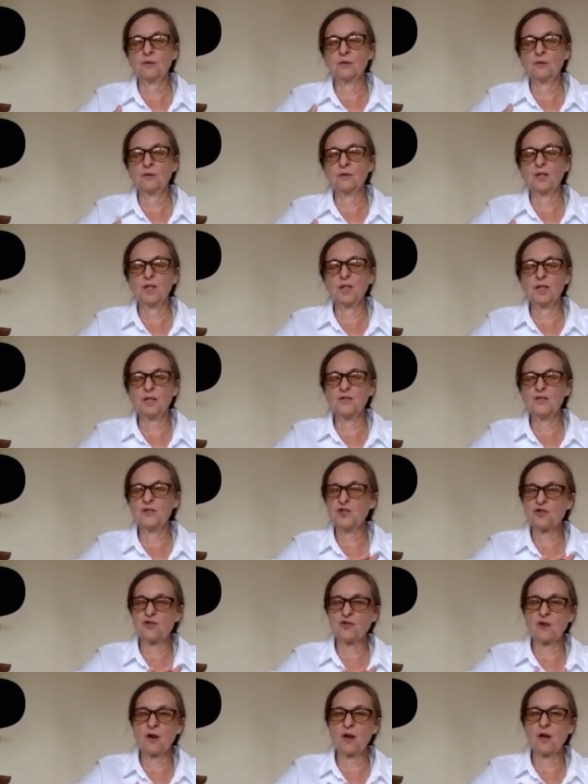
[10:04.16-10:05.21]
It leaves a
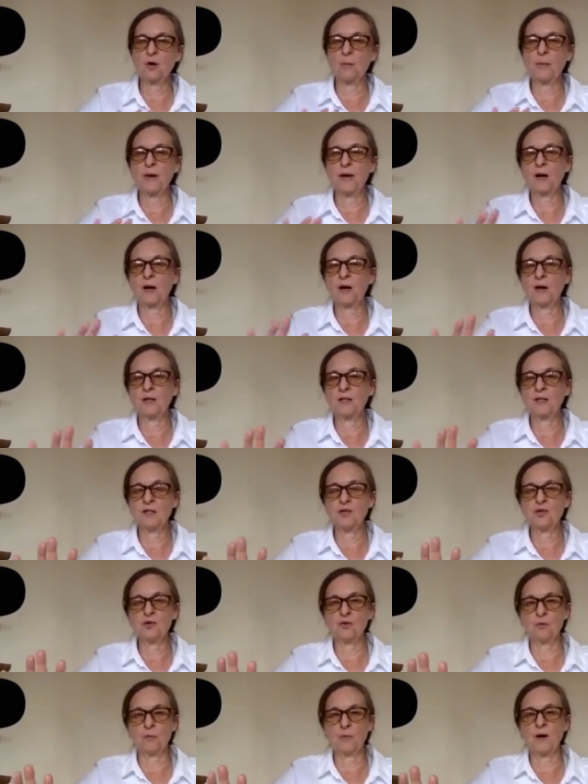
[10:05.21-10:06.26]
trail behind in
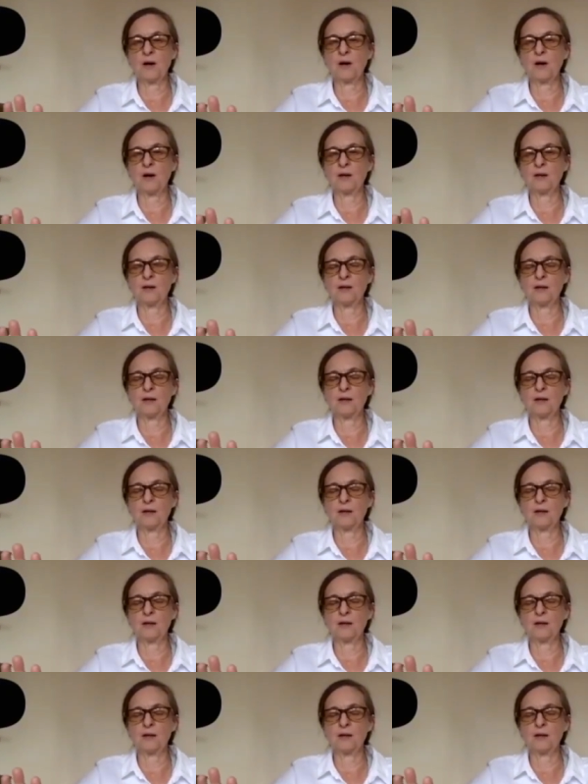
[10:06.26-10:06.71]
your mind.